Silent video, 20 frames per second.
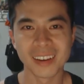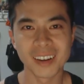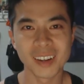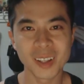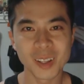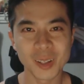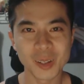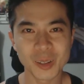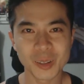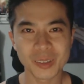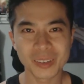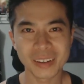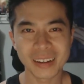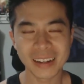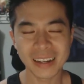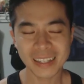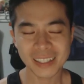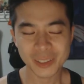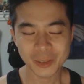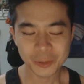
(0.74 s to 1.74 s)
Hello. I
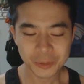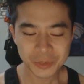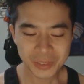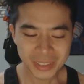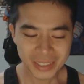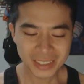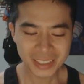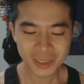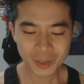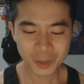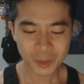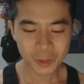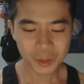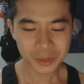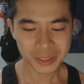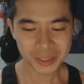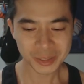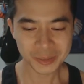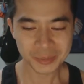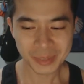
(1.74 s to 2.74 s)
had a really
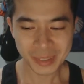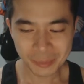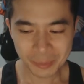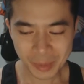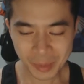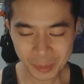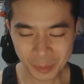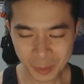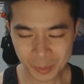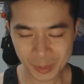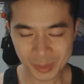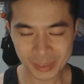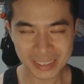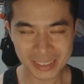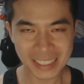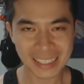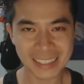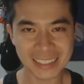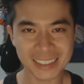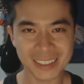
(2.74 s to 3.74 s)
awesome and memorable
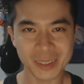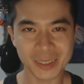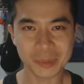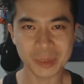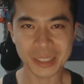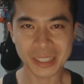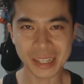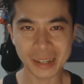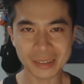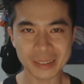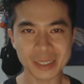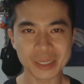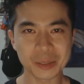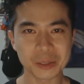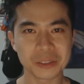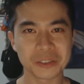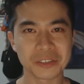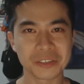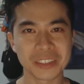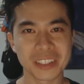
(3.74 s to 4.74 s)
day, so I'm gonna have to
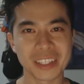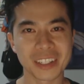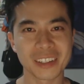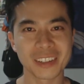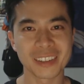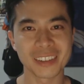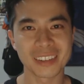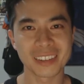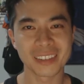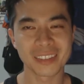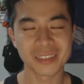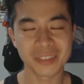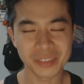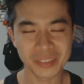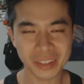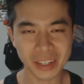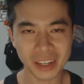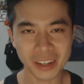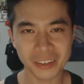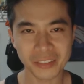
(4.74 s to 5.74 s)
do a
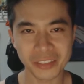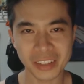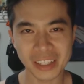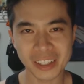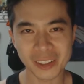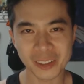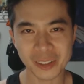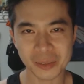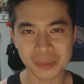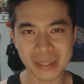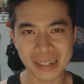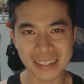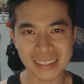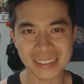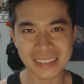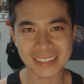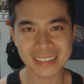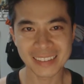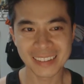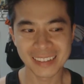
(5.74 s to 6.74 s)
vlog about
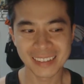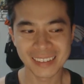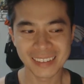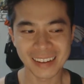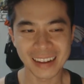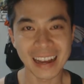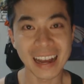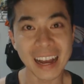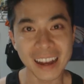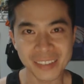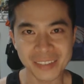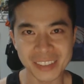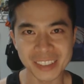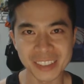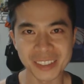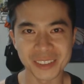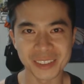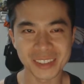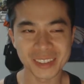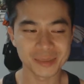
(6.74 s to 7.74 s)
it. I have to
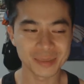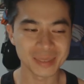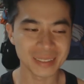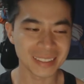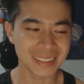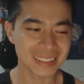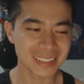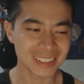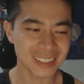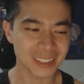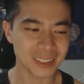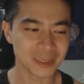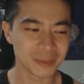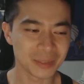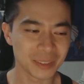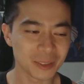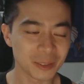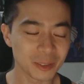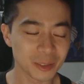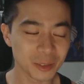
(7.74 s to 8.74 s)
do it because
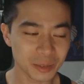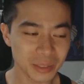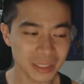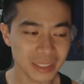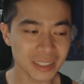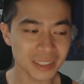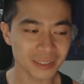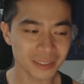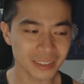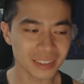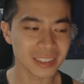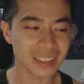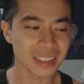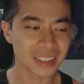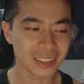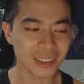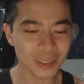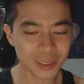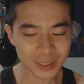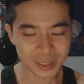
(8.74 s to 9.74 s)
it was really,
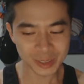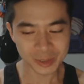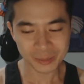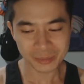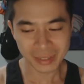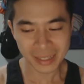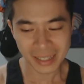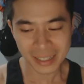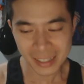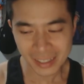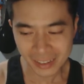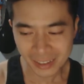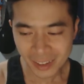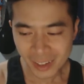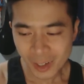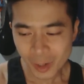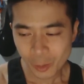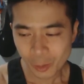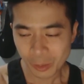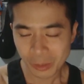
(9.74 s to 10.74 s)
really awesome and
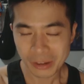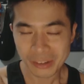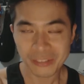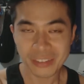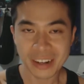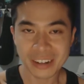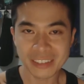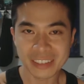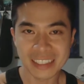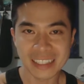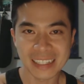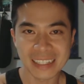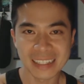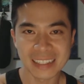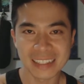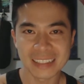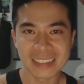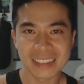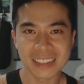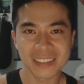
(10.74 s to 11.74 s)
one of my favorite
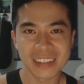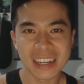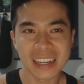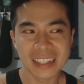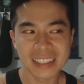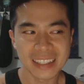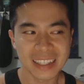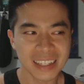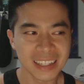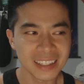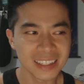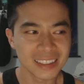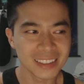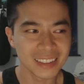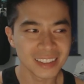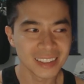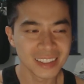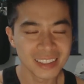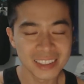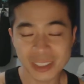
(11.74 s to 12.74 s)
days I've had. And
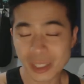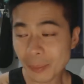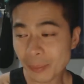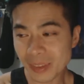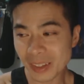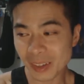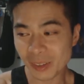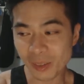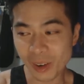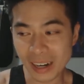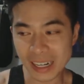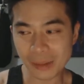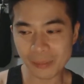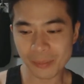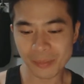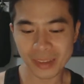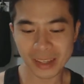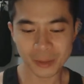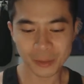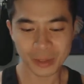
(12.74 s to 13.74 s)
it's up right
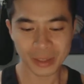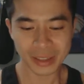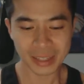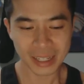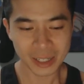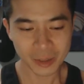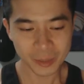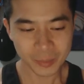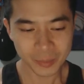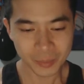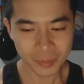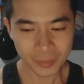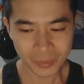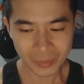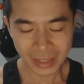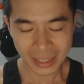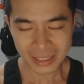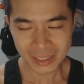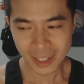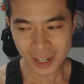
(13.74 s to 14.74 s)
up there with
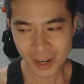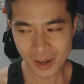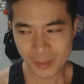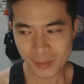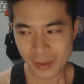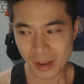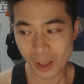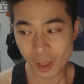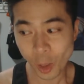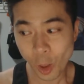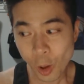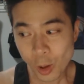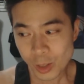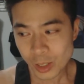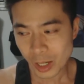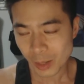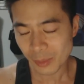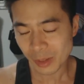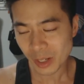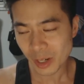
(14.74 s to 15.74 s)
that time a long
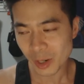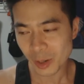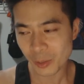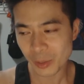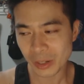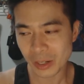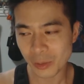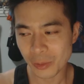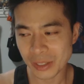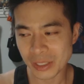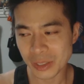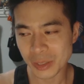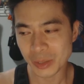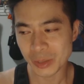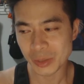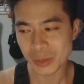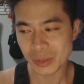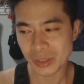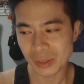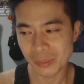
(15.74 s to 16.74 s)
time ago when I went
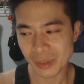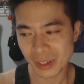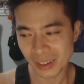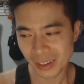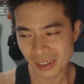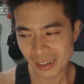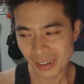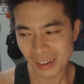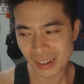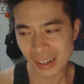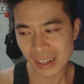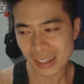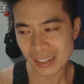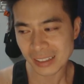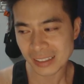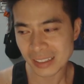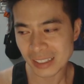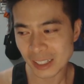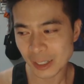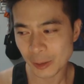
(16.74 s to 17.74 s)
to America
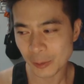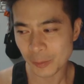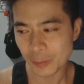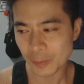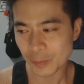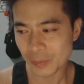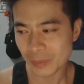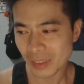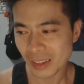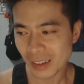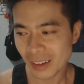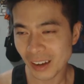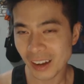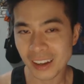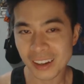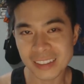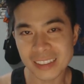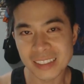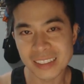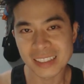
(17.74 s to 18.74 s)
and
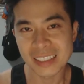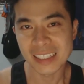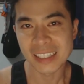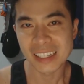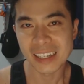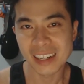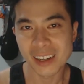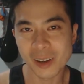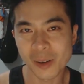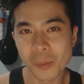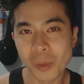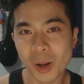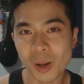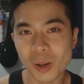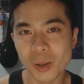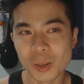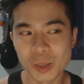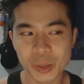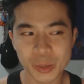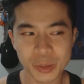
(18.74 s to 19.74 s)
I got to see
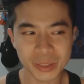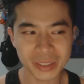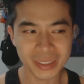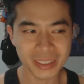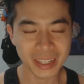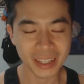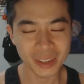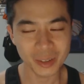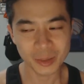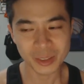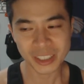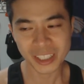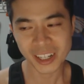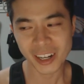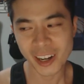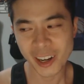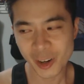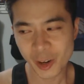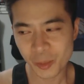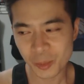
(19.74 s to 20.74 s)
Michael Jordan and the
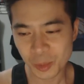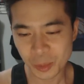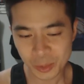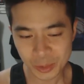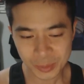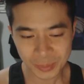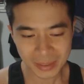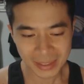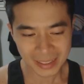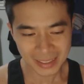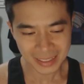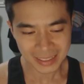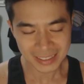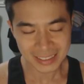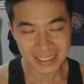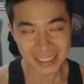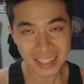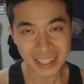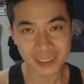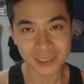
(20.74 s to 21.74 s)
Chicago Bulls play
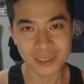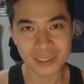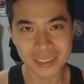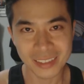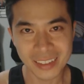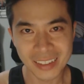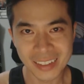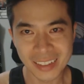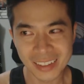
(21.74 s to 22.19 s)
against Seattle.